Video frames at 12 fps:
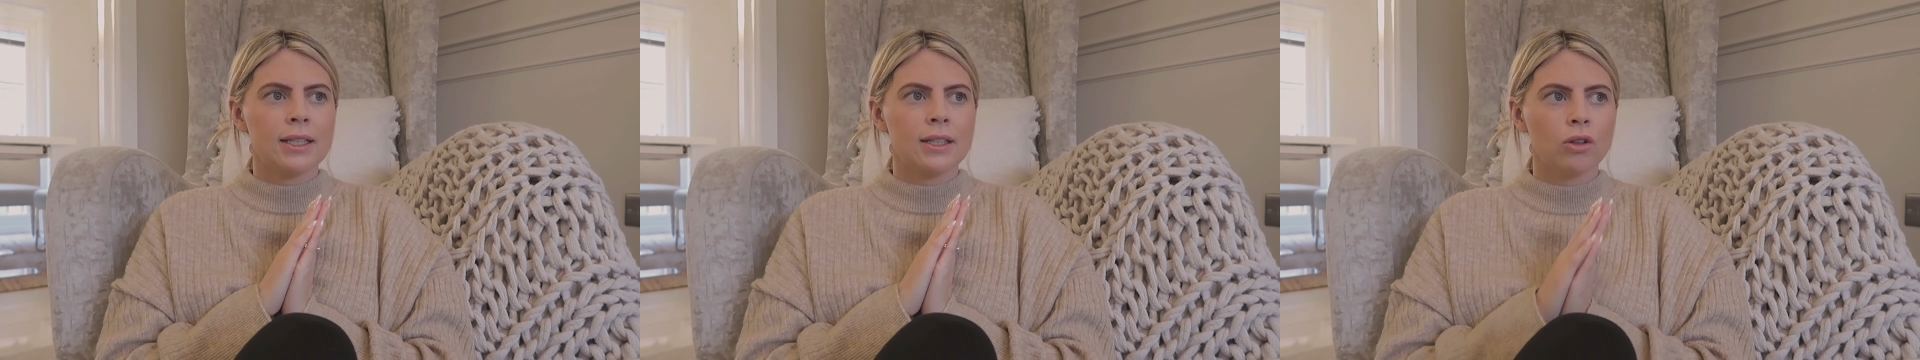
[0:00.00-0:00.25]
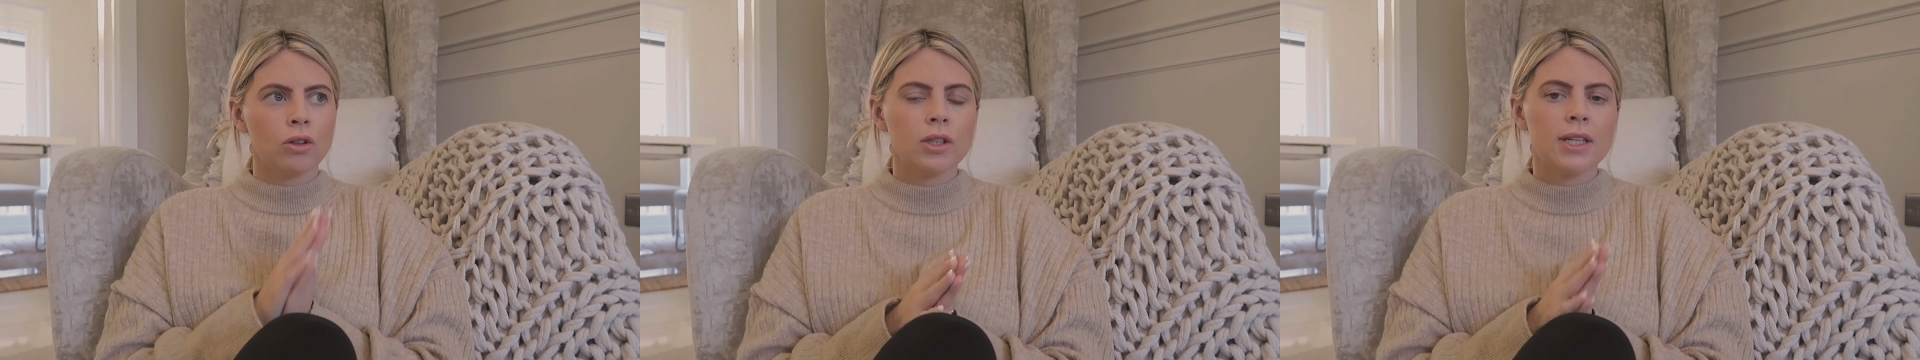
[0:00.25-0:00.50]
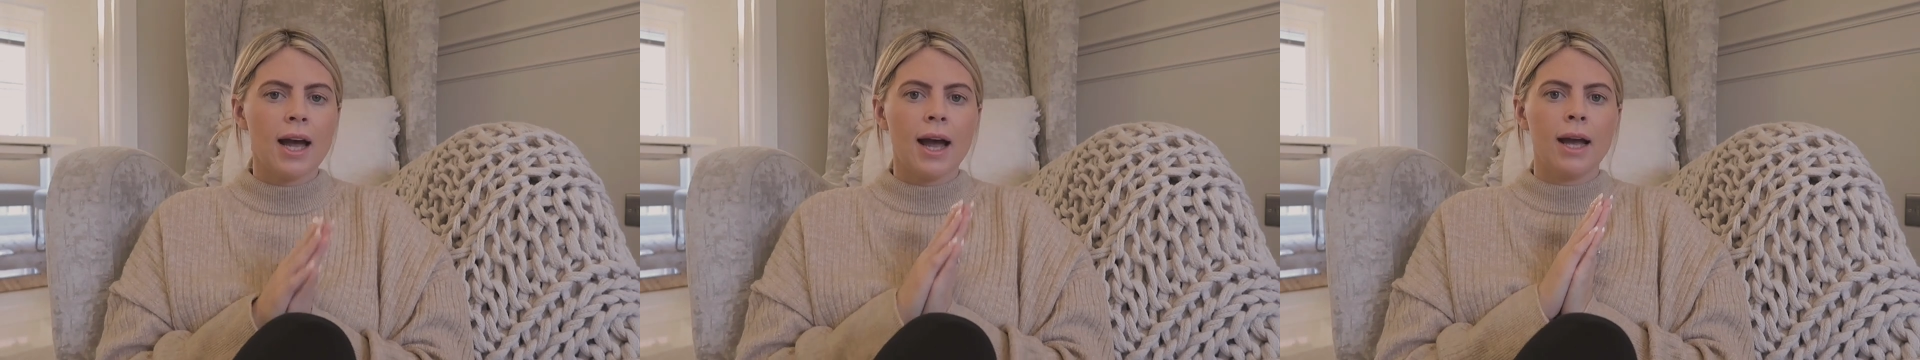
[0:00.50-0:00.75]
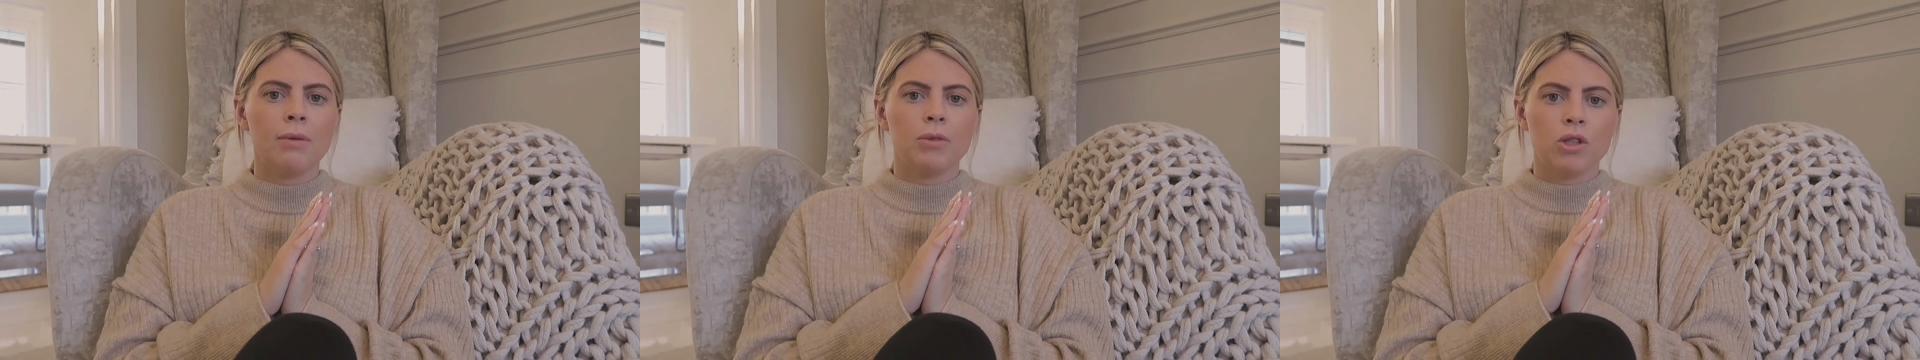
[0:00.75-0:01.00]
is a good
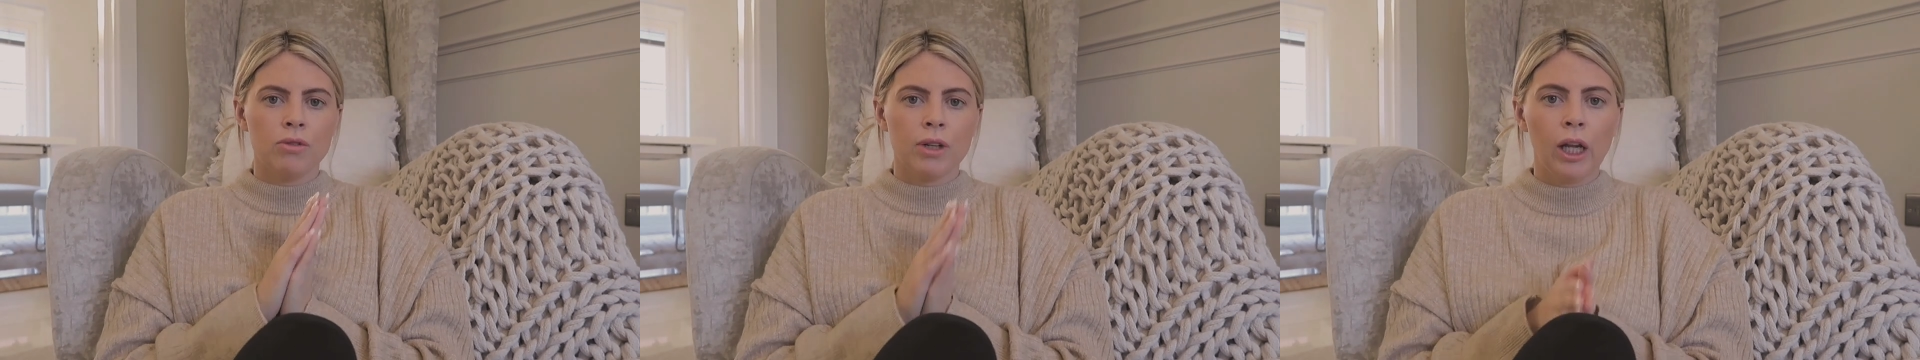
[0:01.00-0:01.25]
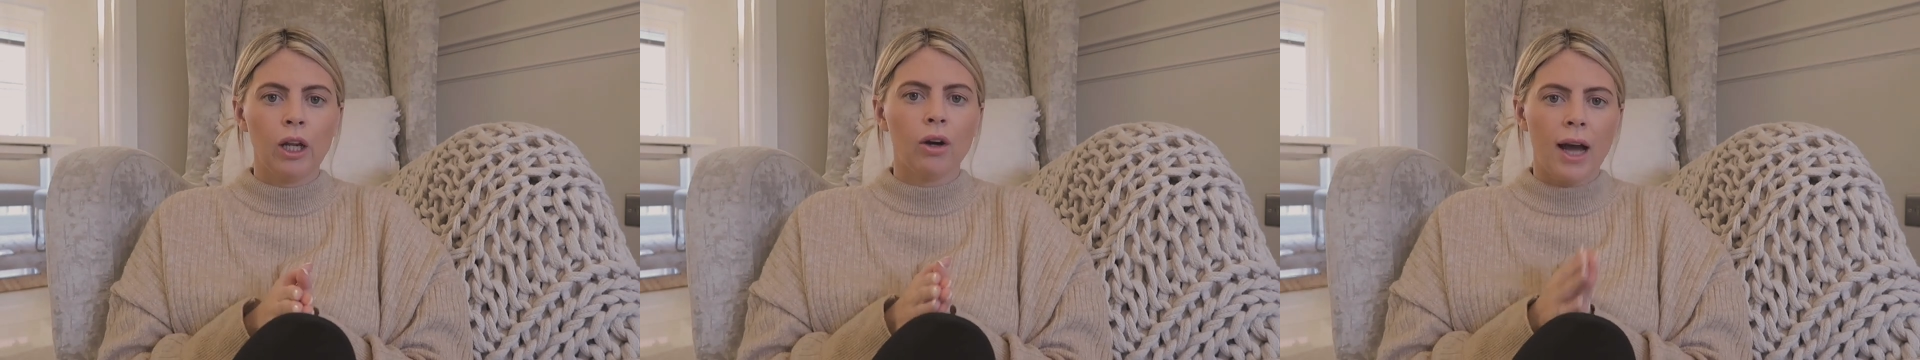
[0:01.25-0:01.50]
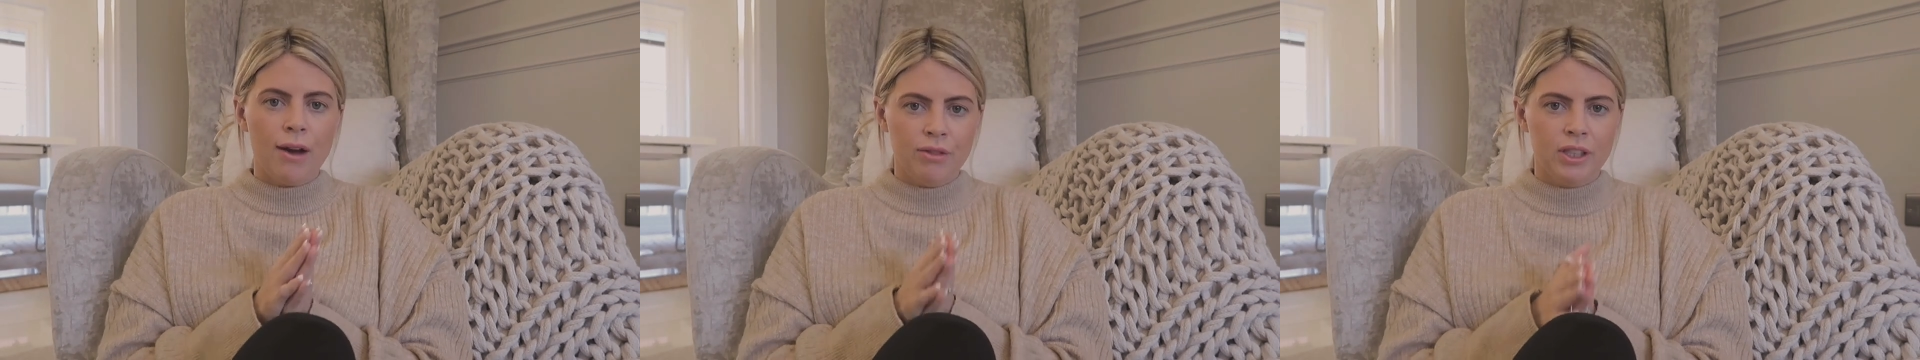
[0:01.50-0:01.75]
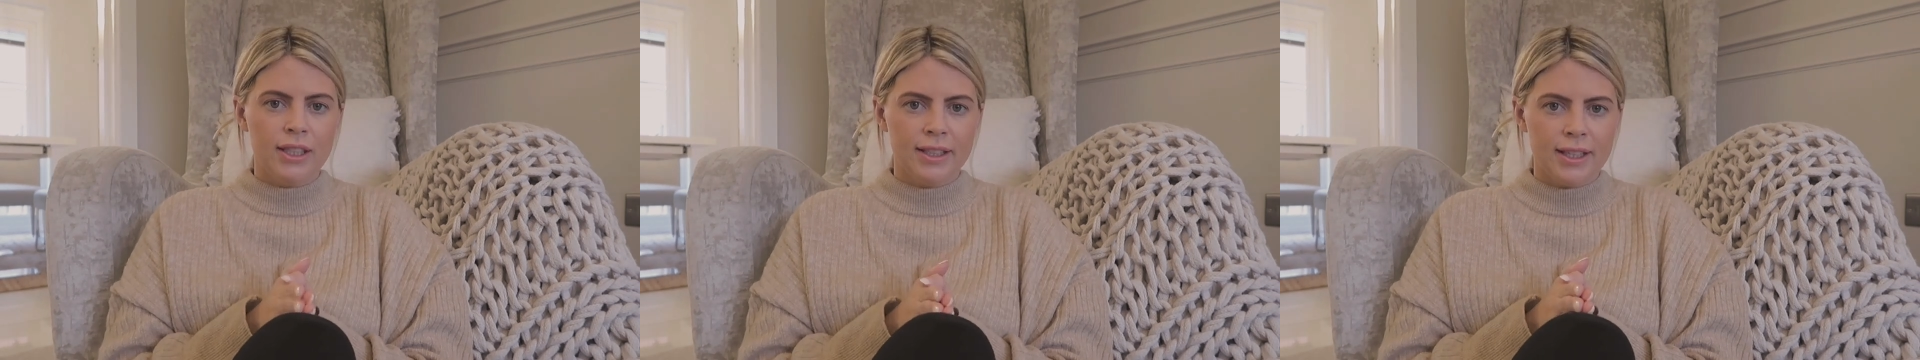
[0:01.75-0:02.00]
time to really look
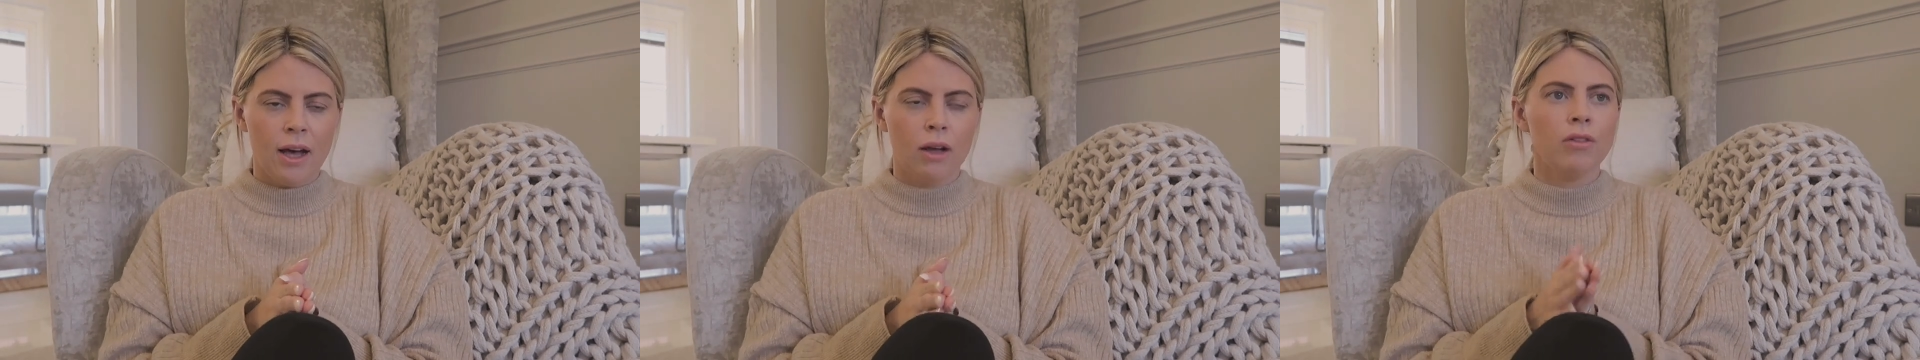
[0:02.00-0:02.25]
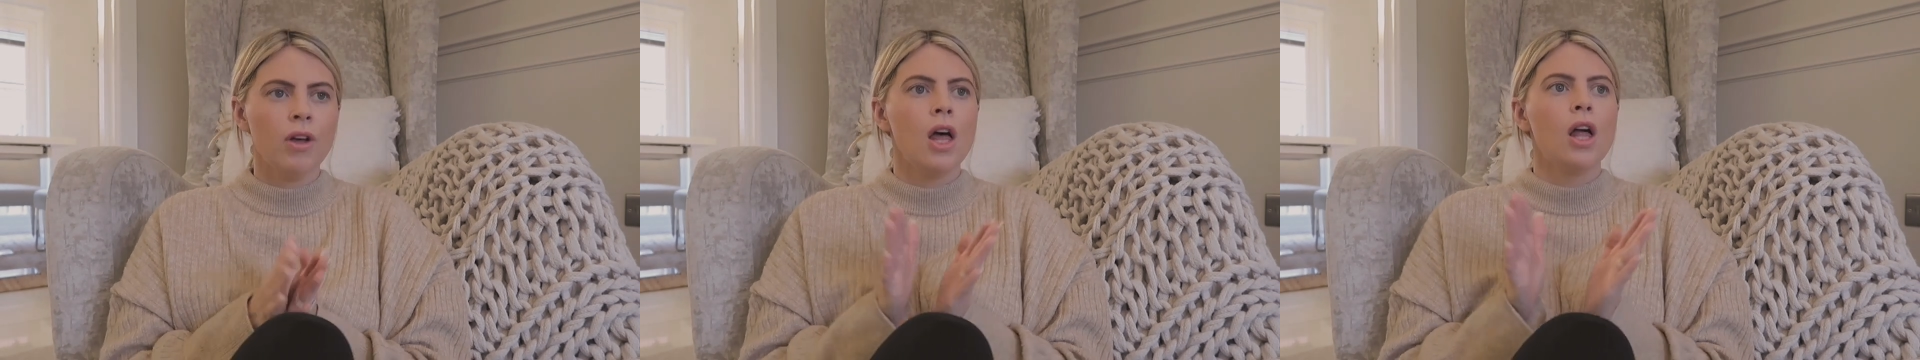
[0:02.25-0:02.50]
after yourself.